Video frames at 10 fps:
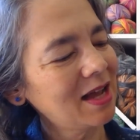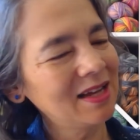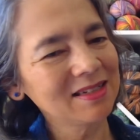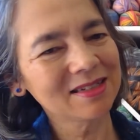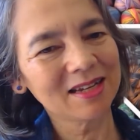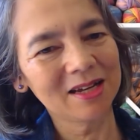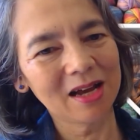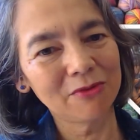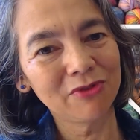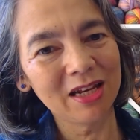and
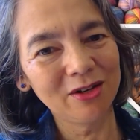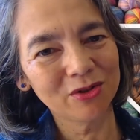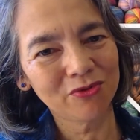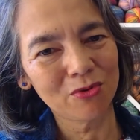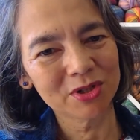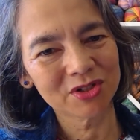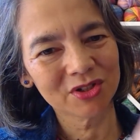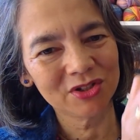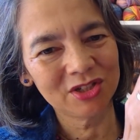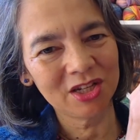I really look forward to
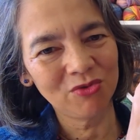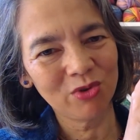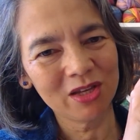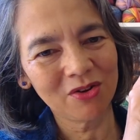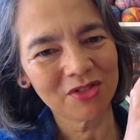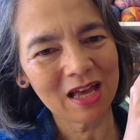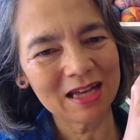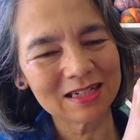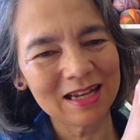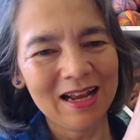continuing on
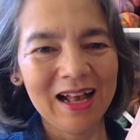that.